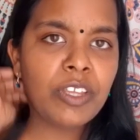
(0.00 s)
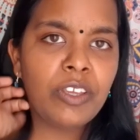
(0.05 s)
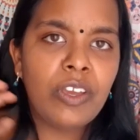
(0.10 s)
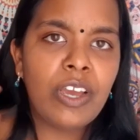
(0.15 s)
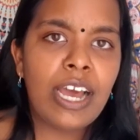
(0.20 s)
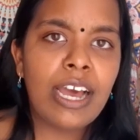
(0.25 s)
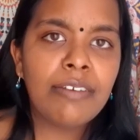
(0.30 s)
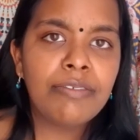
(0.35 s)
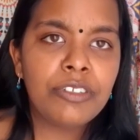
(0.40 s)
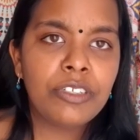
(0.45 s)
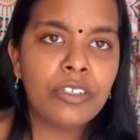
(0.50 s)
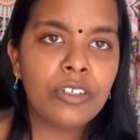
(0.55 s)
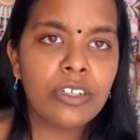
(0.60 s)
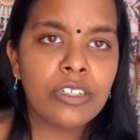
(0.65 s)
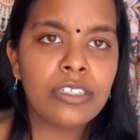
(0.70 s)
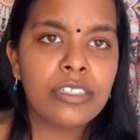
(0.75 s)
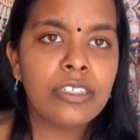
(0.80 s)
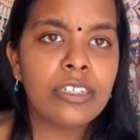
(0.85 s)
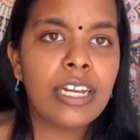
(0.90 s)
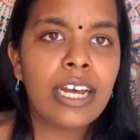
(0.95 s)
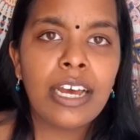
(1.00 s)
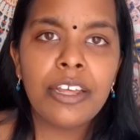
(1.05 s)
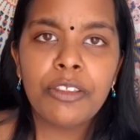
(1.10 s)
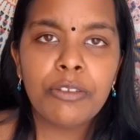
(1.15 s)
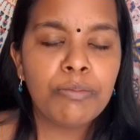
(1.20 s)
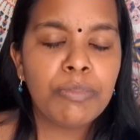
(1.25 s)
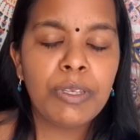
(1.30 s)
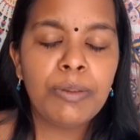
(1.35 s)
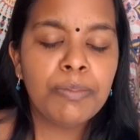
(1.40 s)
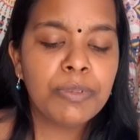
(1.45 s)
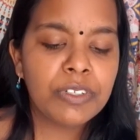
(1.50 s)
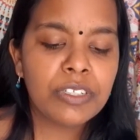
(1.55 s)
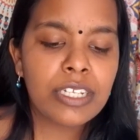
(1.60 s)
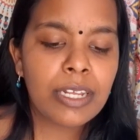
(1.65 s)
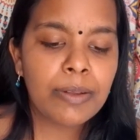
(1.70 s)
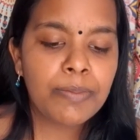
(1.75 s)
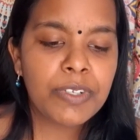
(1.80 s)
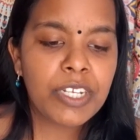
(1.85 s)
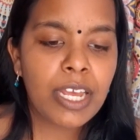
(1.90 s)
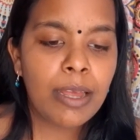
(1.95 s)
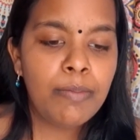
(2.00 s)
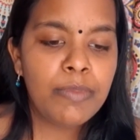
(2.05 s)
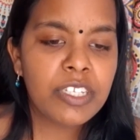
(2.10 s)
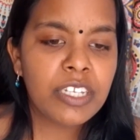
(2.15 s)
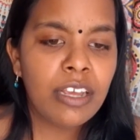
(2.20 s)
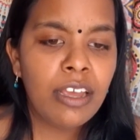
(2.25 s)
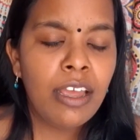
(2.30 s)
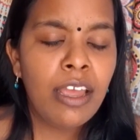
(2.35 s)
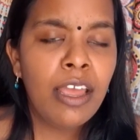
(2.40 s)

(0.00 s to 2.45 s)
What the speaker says: You have to consider other people sometimes.